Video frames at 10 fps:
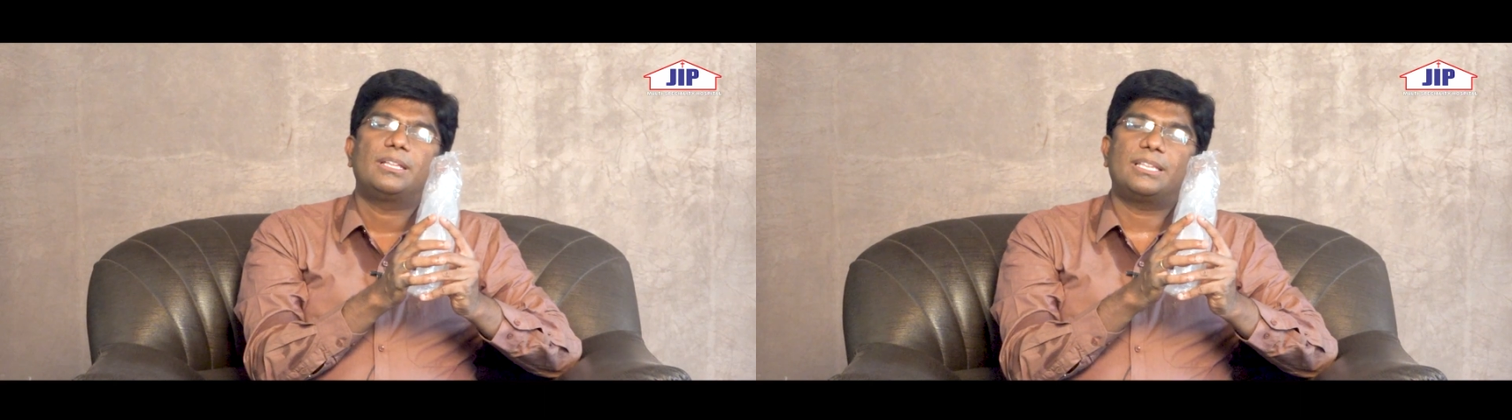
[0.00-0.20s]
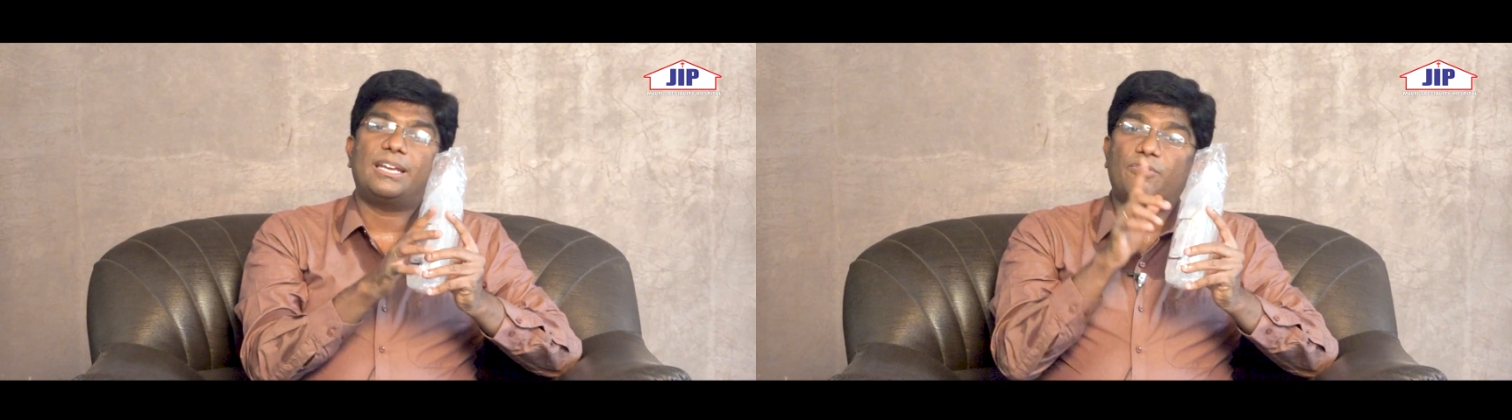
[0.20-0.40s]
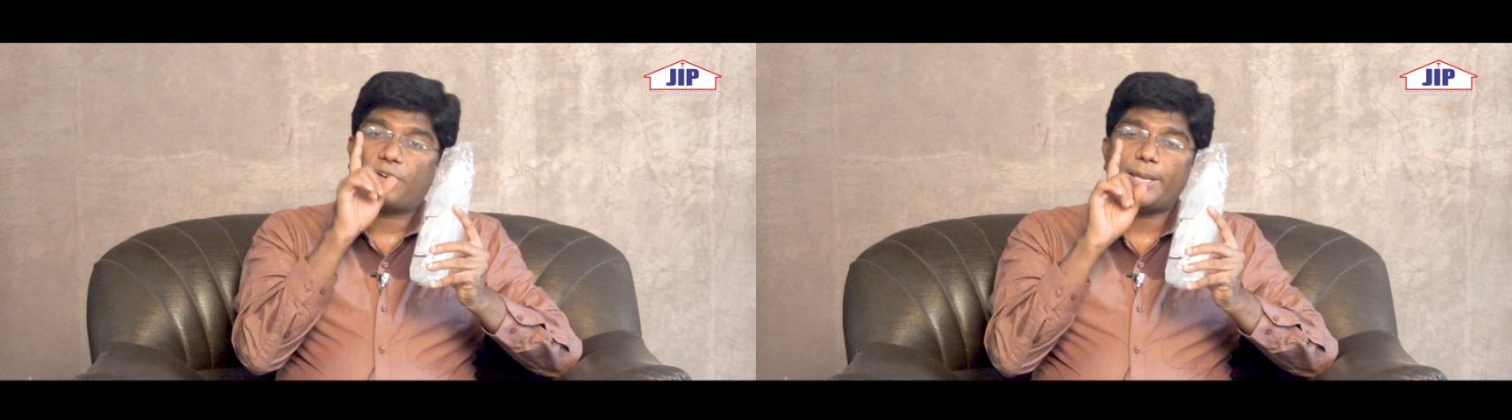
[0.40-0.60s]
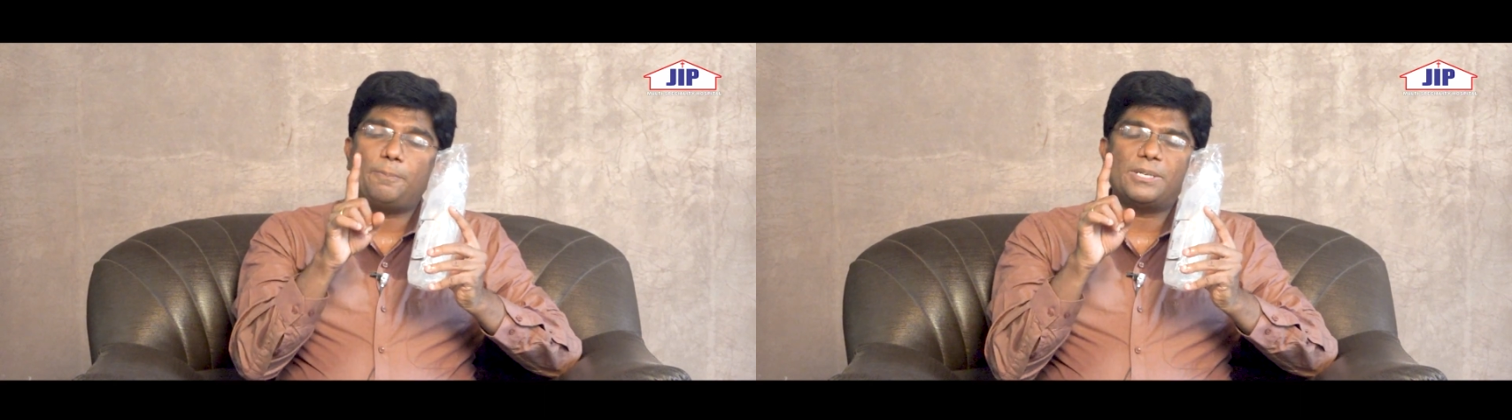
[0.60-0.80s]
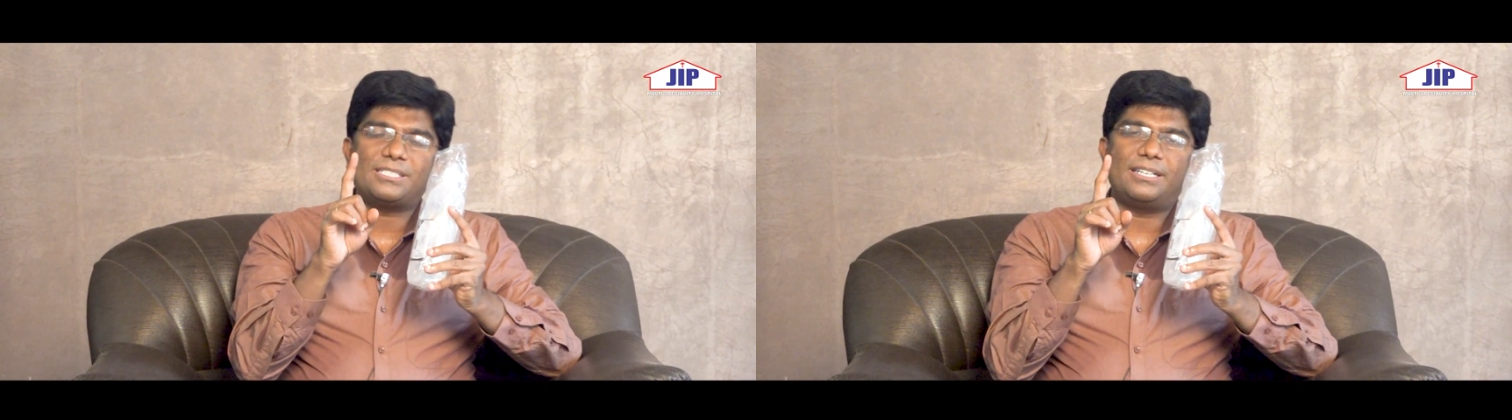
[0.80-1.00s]
Then
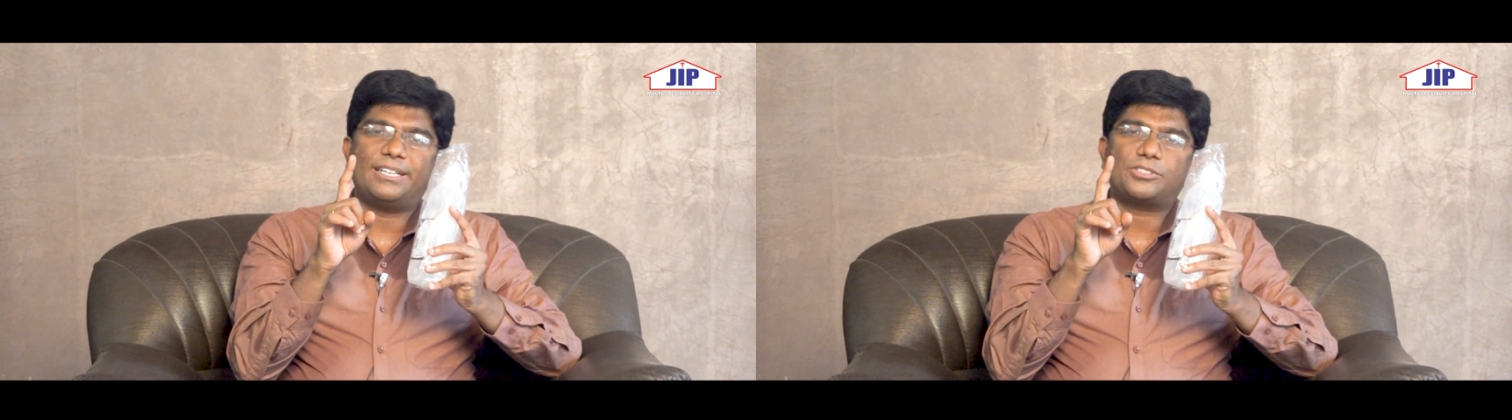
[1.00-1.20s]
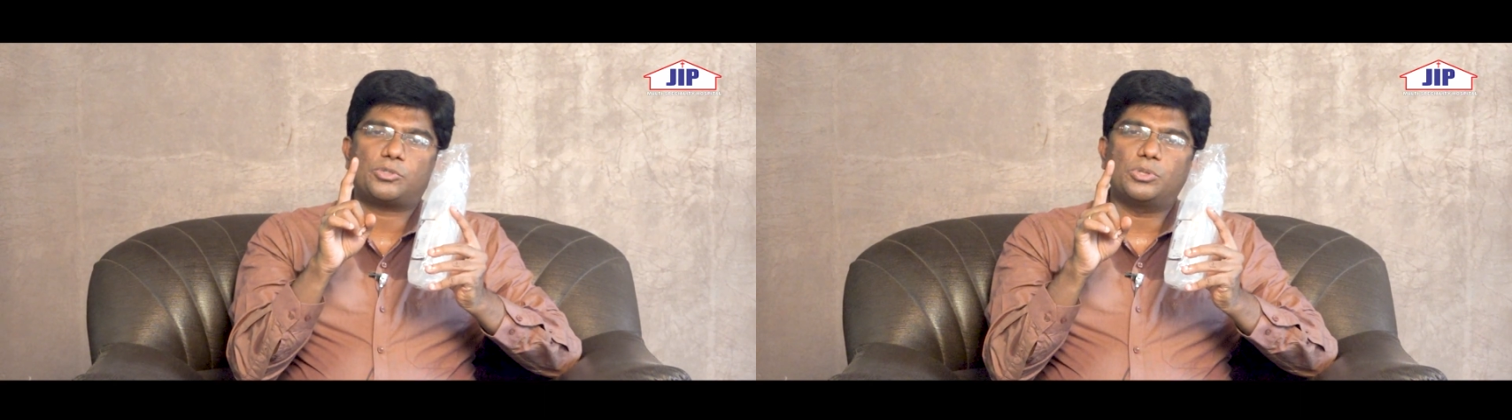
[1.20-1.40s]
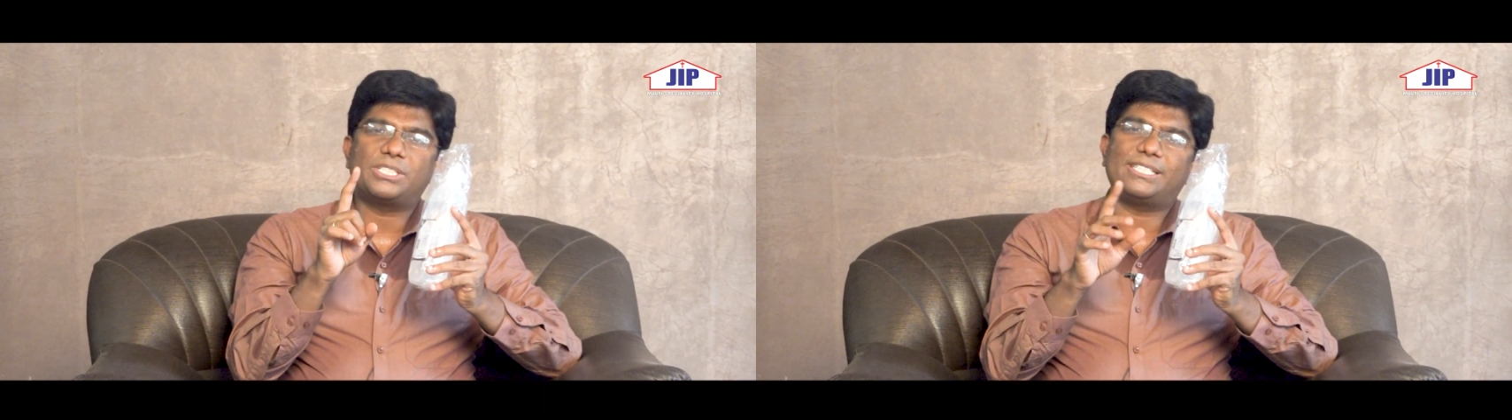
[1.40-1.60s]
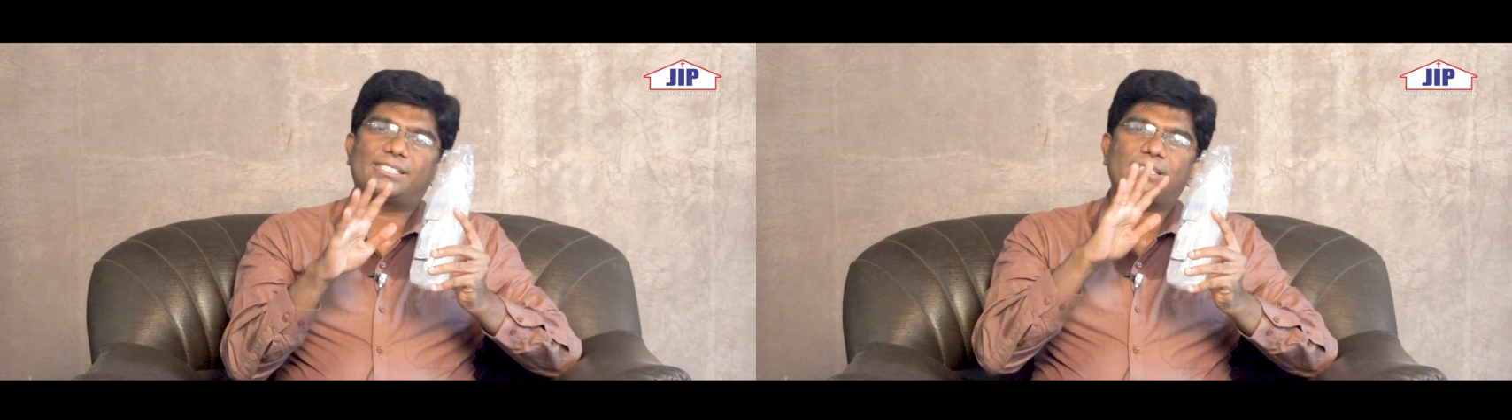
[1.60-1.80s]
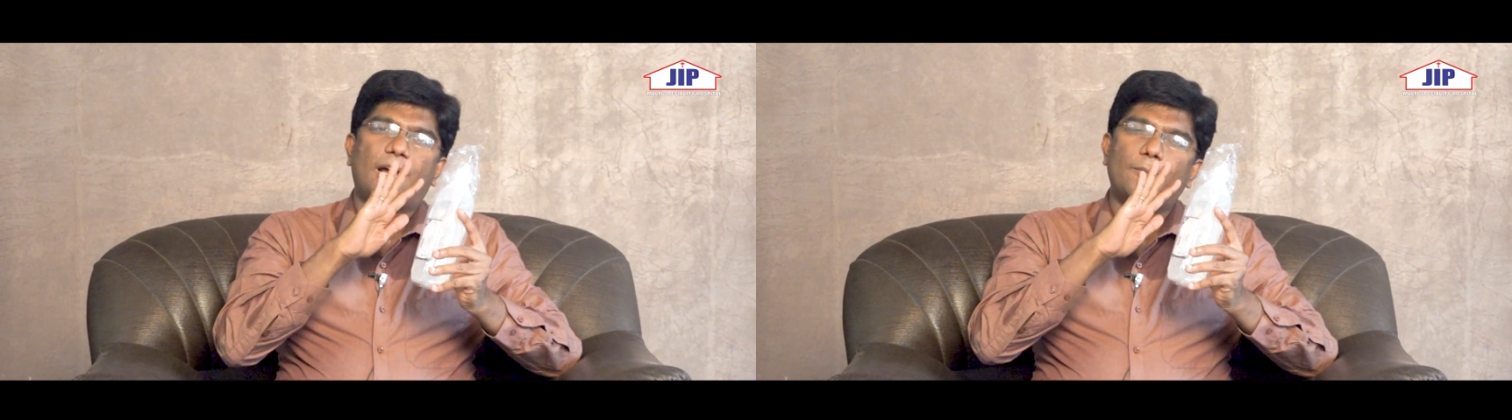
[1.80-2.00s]
5% dextrose is